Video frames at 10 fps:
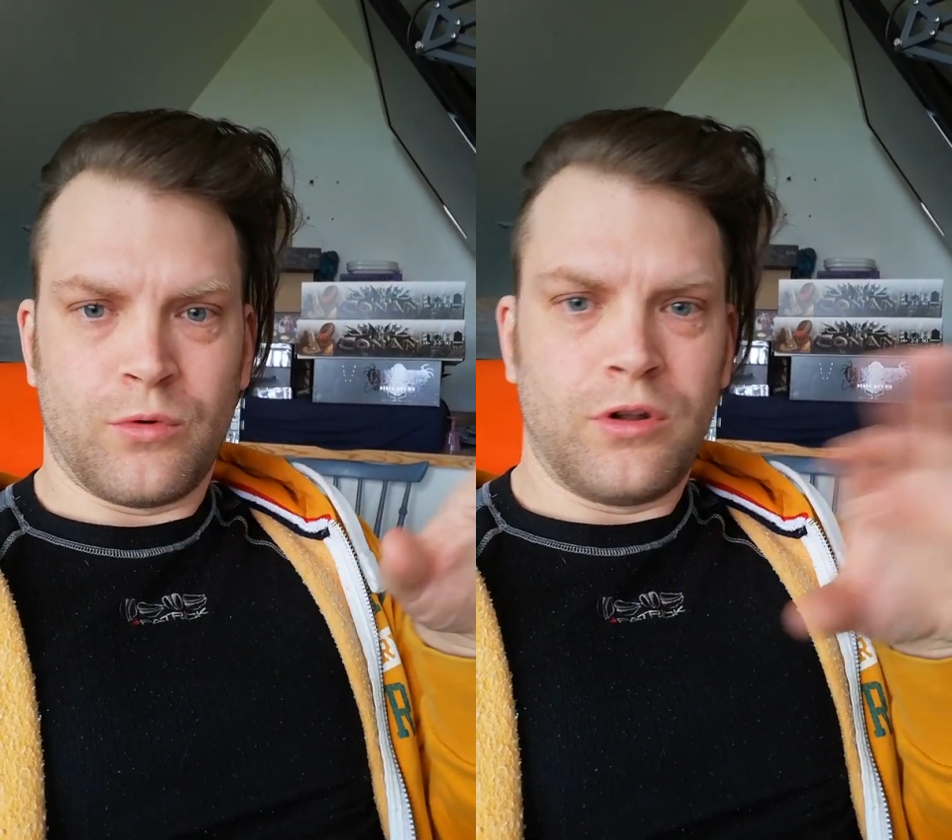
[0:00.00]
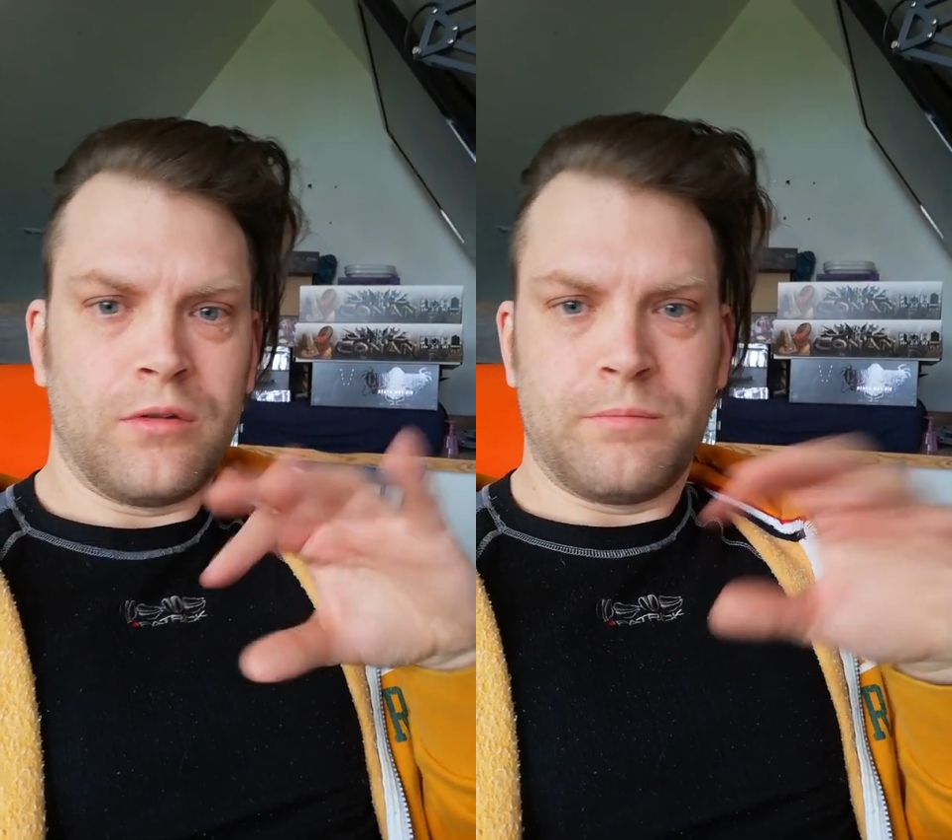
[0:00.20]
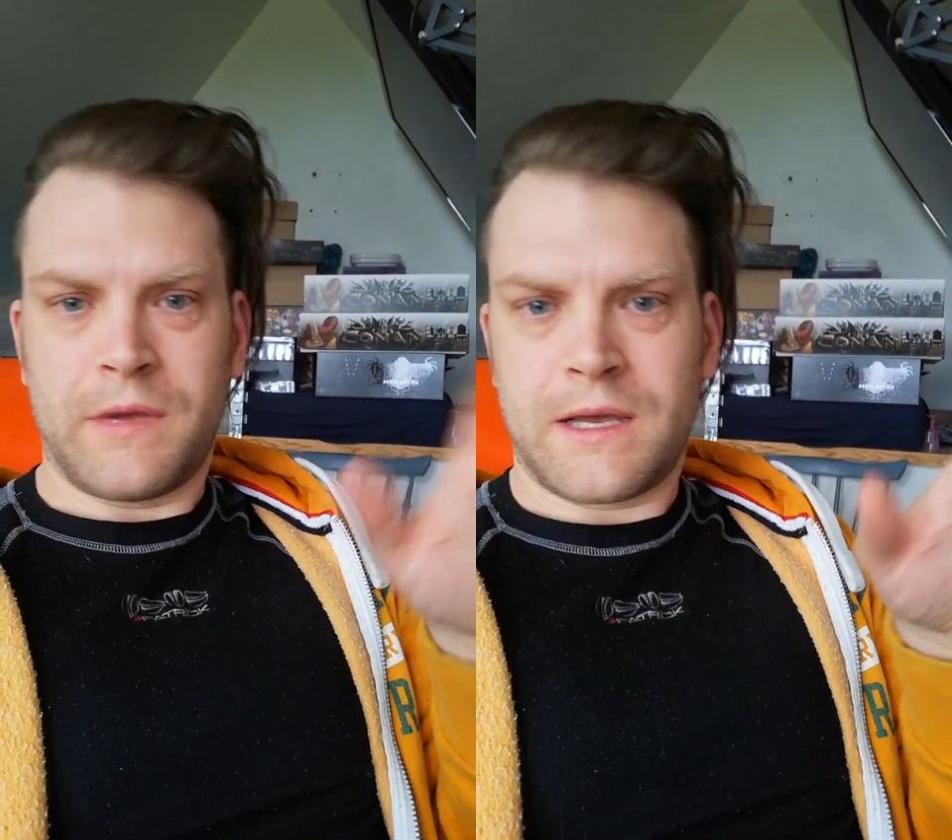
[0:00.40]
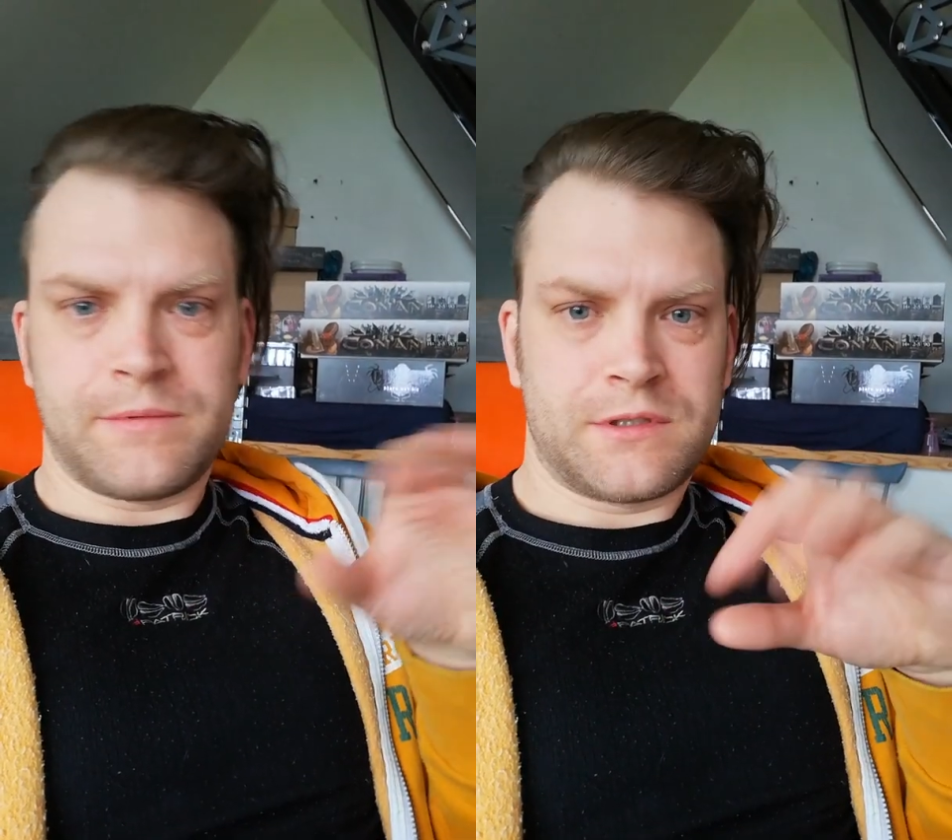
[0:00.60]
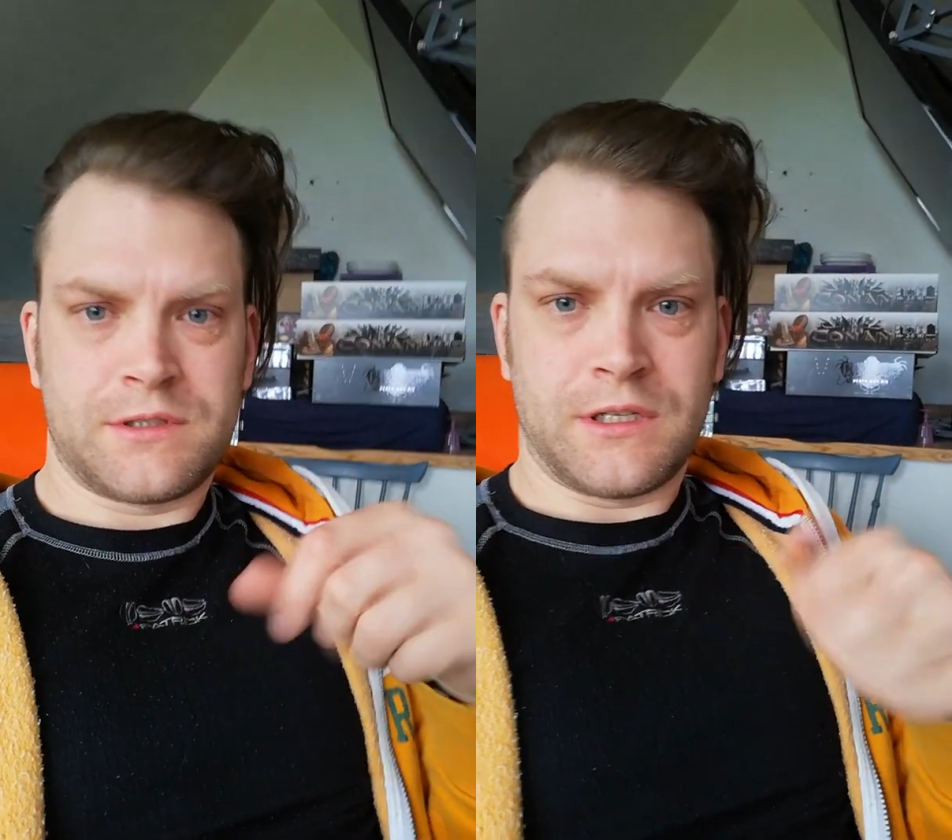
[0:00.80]
world
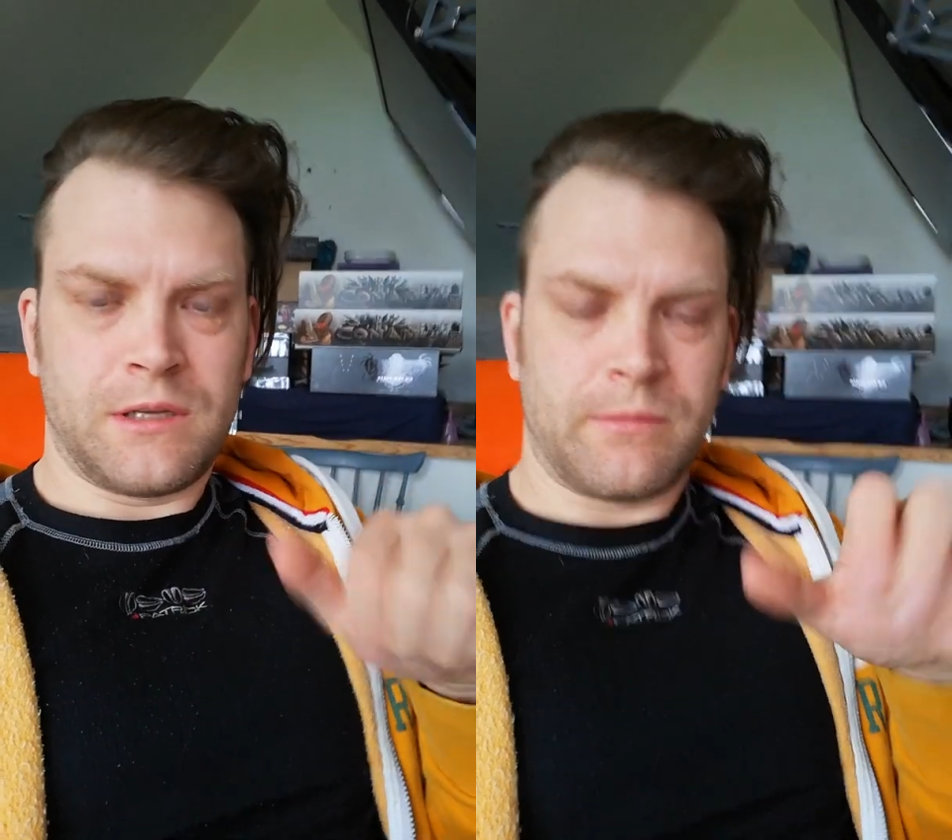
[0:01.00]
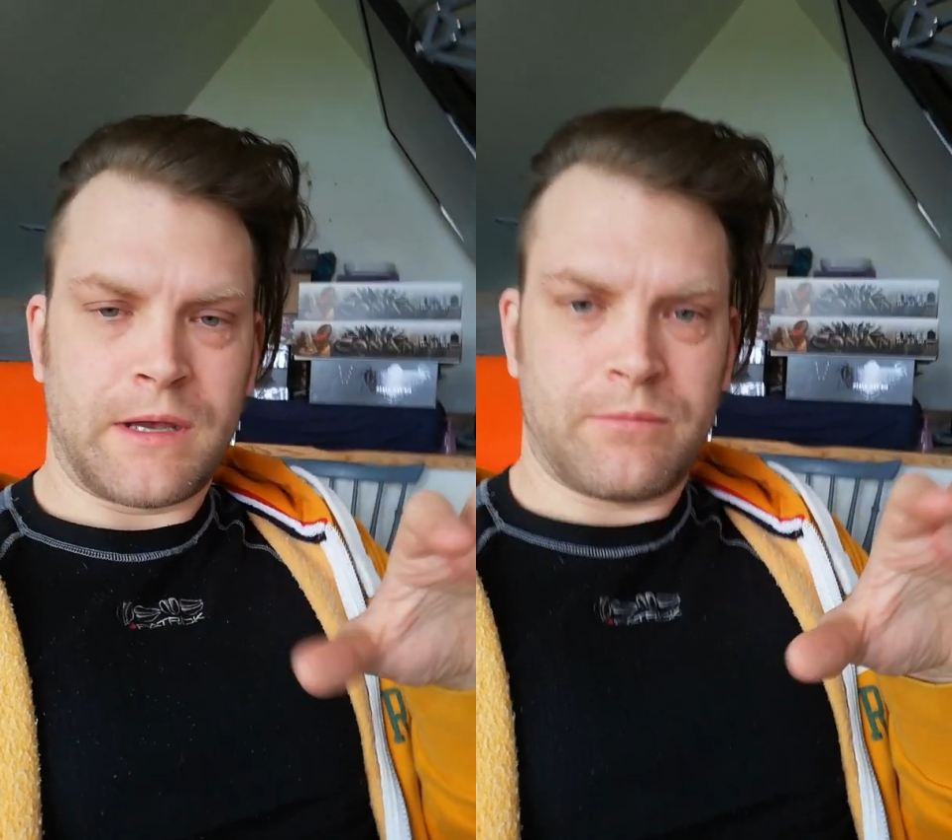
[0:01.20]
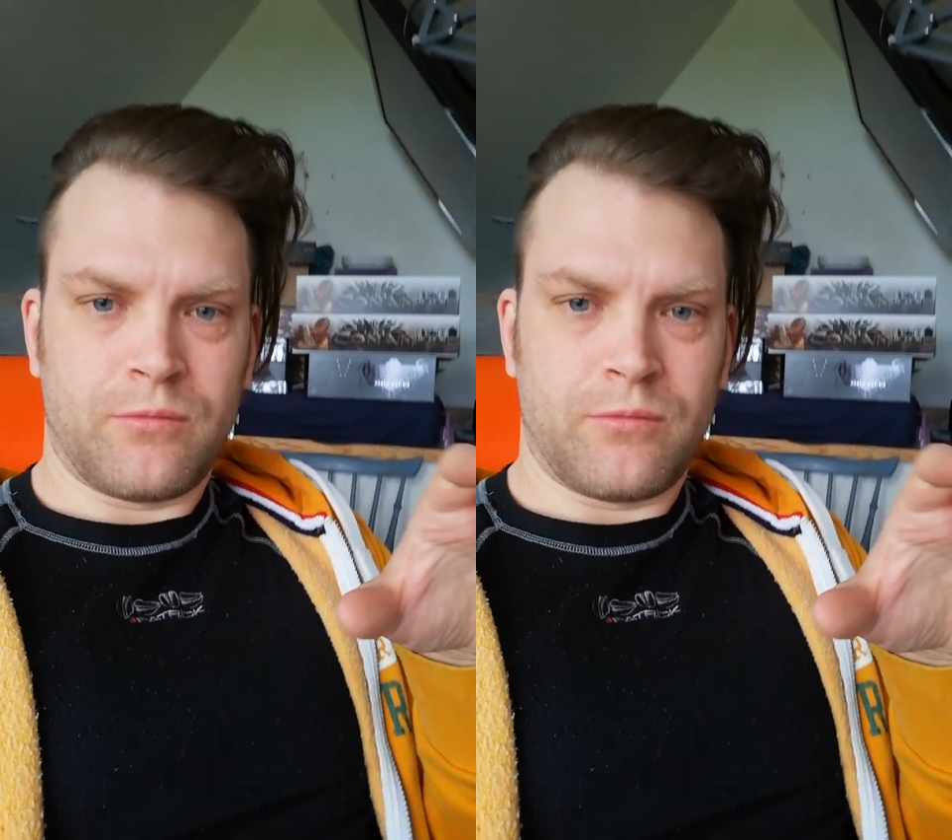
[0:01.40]
map, city map,